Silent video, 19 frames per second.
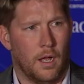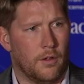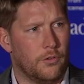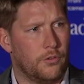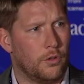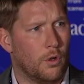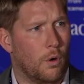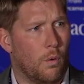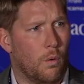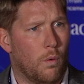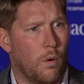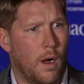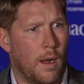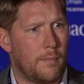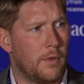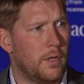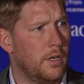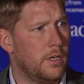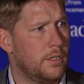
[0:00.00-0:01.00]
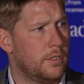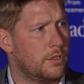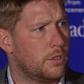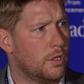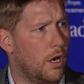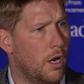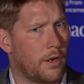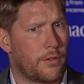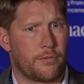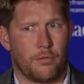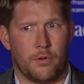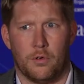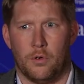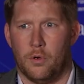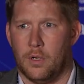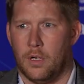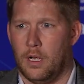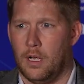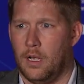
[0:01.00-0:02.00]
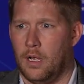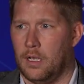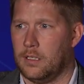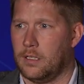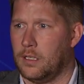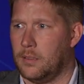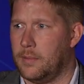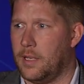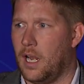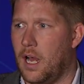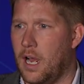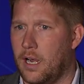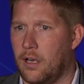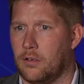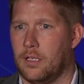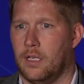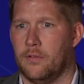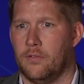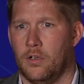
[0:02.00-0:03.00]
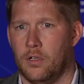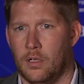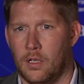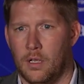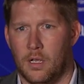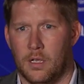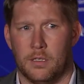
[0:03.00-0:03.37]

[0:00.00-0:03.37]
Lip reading: So I'm going to talk through a little bit higher level,